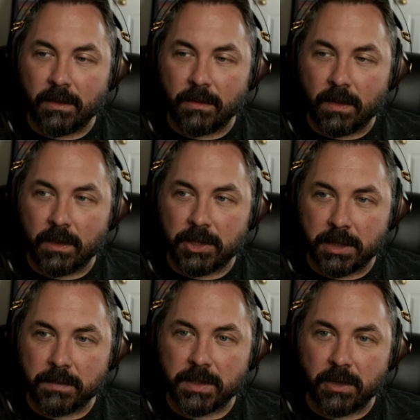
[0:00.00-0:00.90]
the
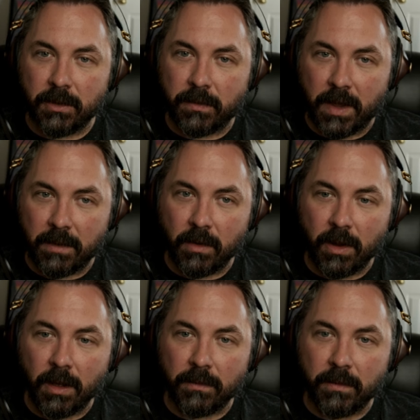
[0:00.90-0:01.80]
chips in your favor
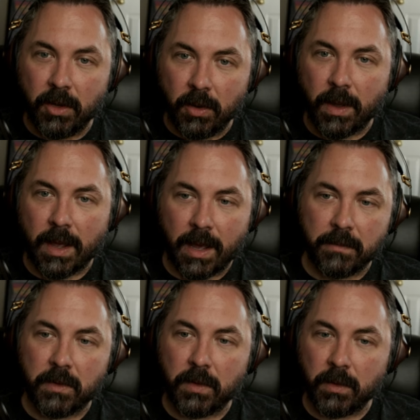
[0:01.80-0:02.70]
of, you
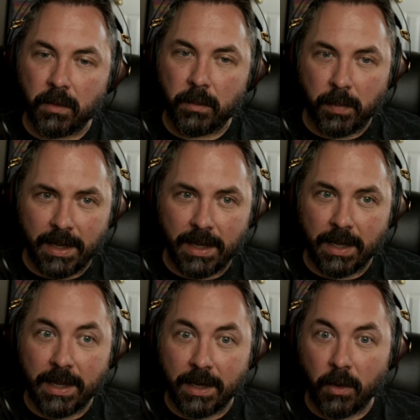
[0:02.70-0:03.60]
have to be
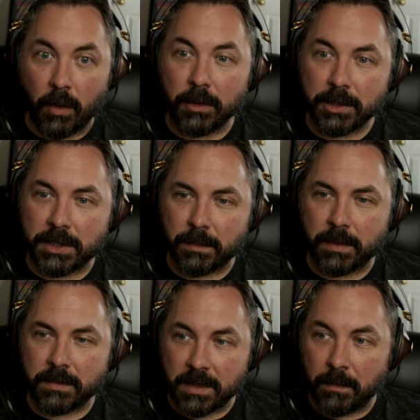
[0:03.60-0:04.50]
in ownership
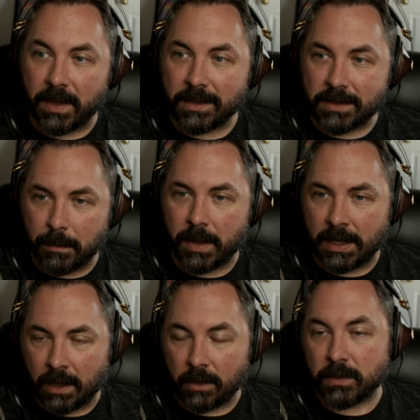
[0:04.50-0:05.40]
of something
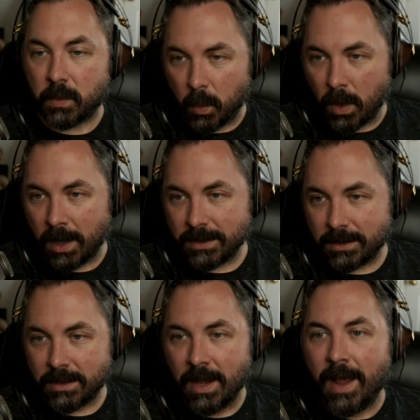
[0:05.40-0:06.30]
somebody else
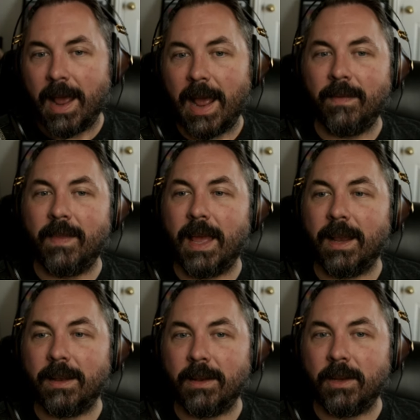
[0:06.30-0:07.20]
wants. And
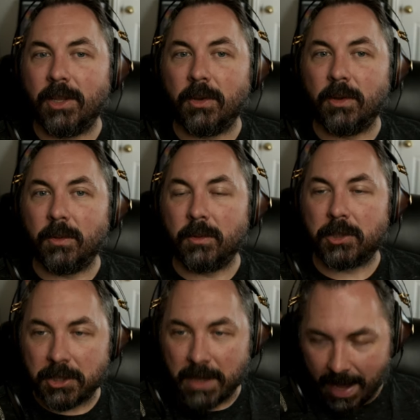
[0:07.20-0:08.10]
then you
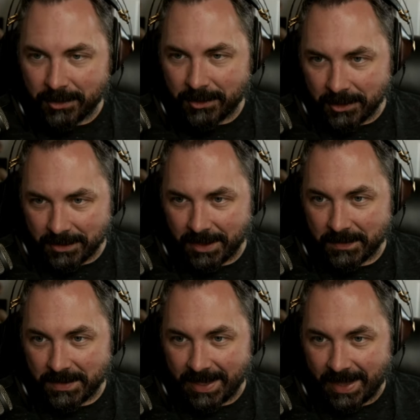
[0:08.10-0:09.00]
shackle yourself to that